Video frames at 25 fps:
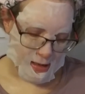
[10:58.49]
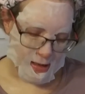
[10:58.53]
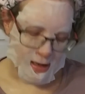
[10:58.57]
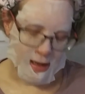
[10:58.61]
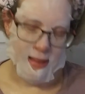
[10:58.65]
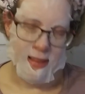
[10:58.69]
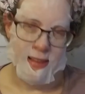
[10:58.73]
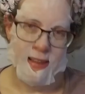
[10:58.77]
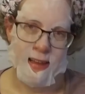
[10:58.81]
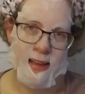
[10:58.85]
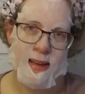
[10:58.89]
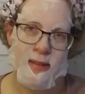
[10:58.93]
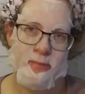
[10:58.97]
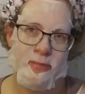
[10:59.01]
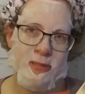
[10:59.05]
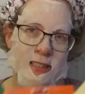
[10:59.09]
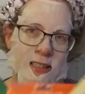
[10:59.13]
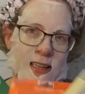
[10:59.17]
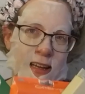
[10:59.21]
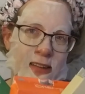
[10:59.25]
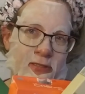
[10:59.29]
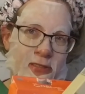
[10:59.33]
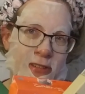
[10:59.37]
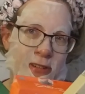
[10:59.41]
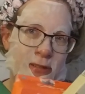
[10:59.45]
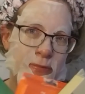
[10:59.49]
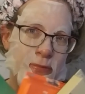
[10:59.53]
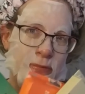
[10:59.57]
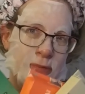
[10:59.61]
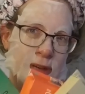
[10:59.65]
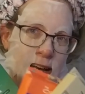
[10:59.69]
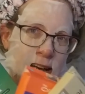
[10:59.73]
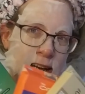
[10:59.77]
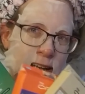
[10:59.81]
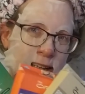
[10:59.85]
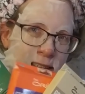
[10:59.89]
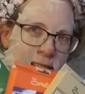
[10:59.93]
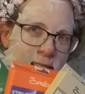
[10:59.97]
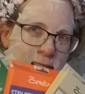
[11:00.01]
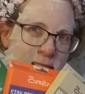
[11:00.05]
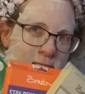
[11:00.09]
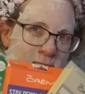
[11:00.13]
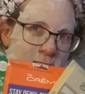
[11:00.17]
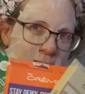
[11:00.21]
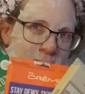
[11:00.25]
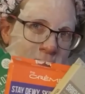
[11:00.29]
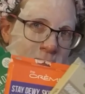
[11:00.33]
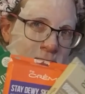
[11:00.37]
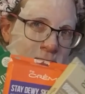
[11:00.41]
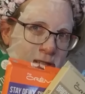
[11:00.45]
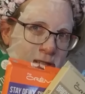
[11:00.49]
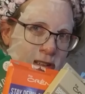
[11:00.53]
I think I'm set for masks